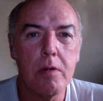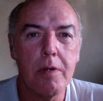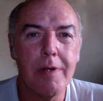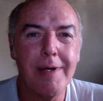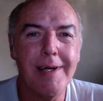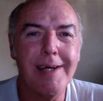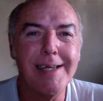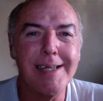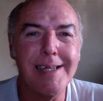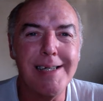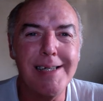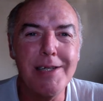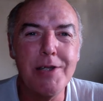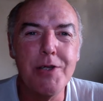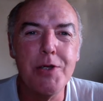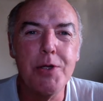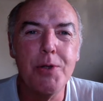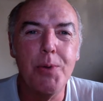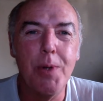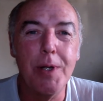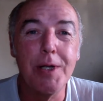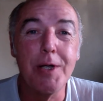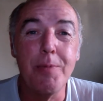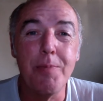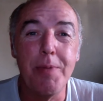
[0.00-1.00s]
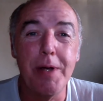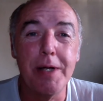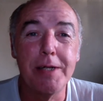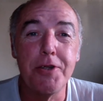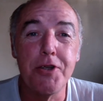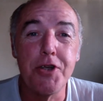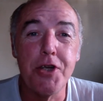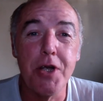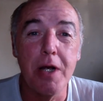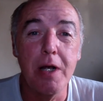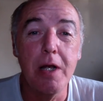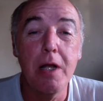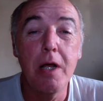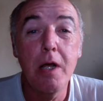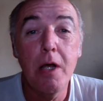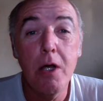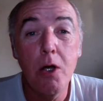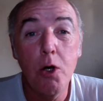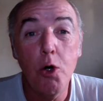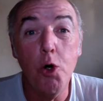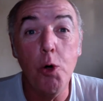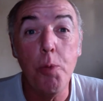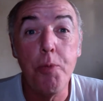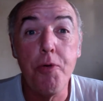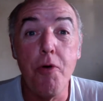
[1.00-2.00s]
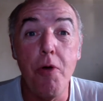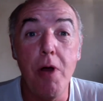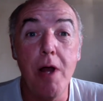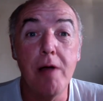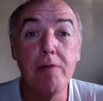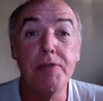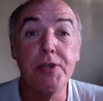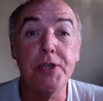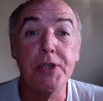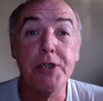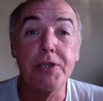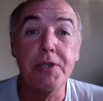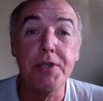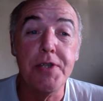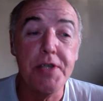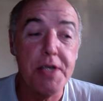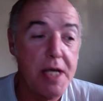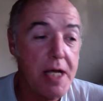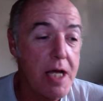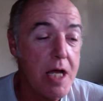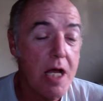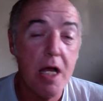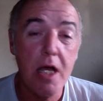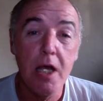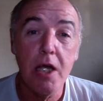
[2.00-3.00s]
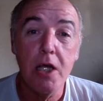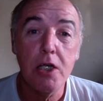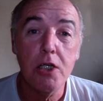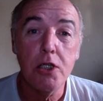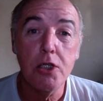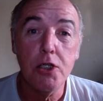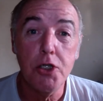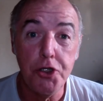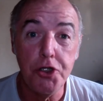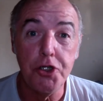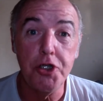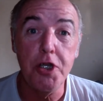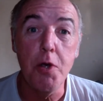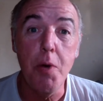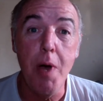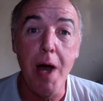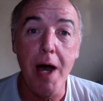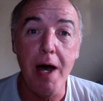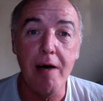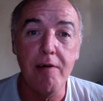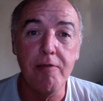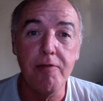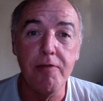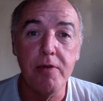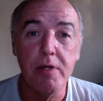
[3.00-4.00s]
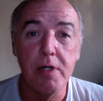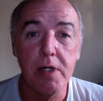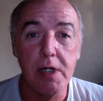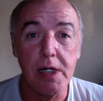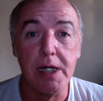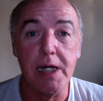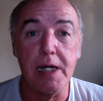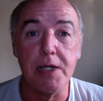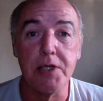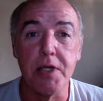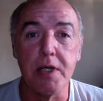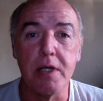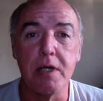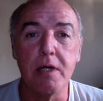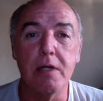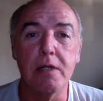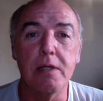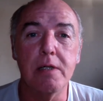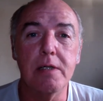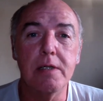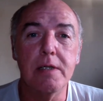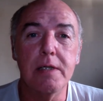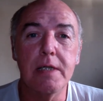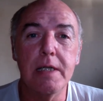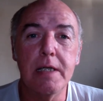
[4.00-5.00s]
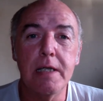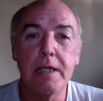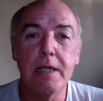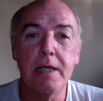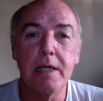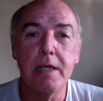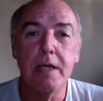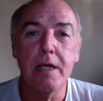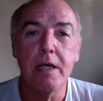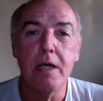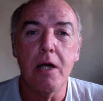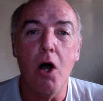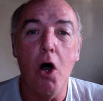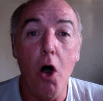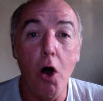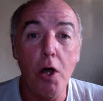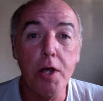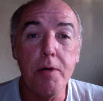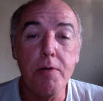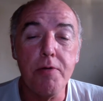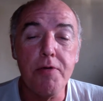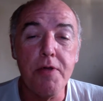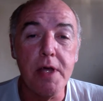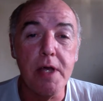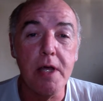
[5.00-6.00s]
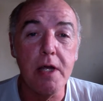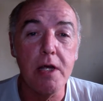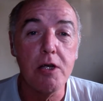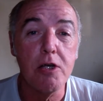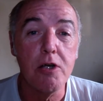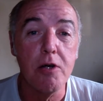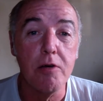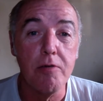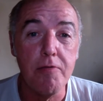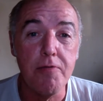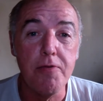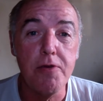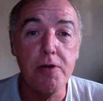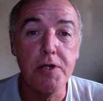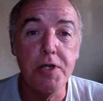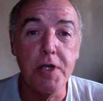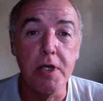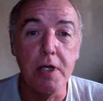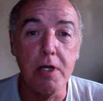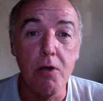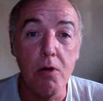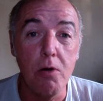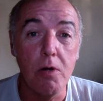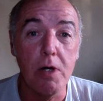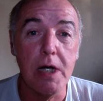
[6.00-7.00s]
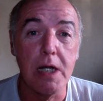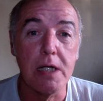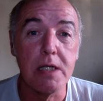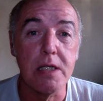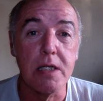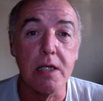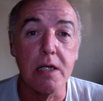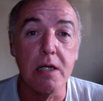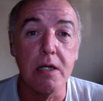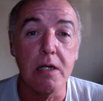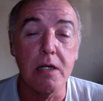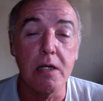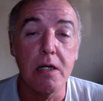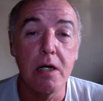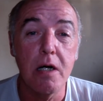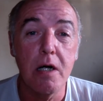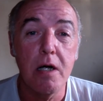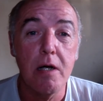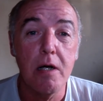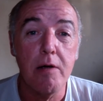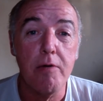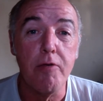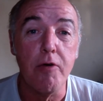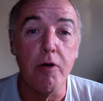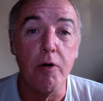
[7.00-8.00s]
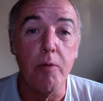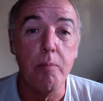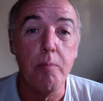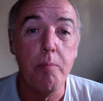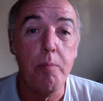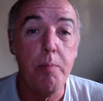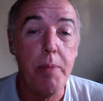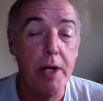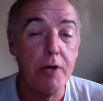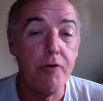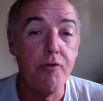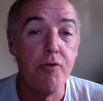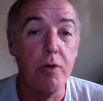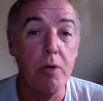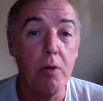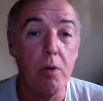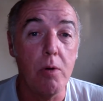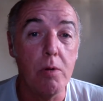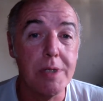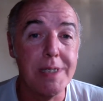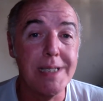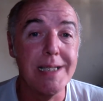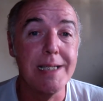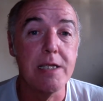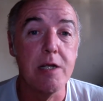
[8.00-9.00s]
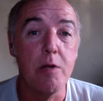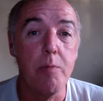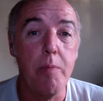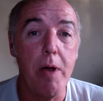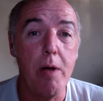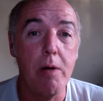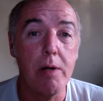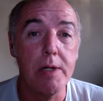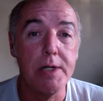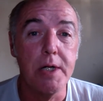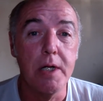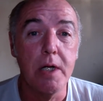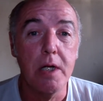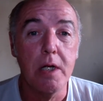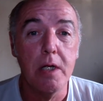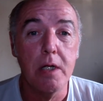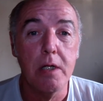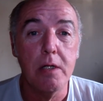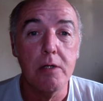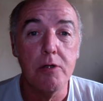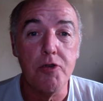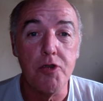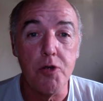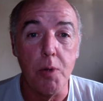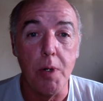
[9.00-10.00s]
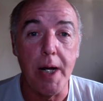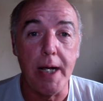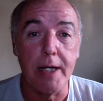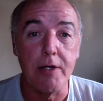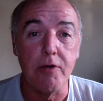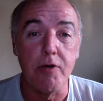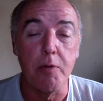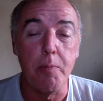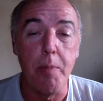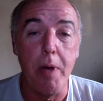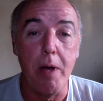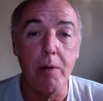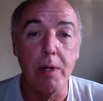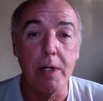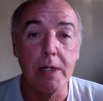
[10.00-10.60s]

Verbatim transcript: Hi guys, welcome back to the channel. Hope you're all having a good day. Do you have a classic car? Are you thinking of converting your classic car from petrol or diesel powered to electric power?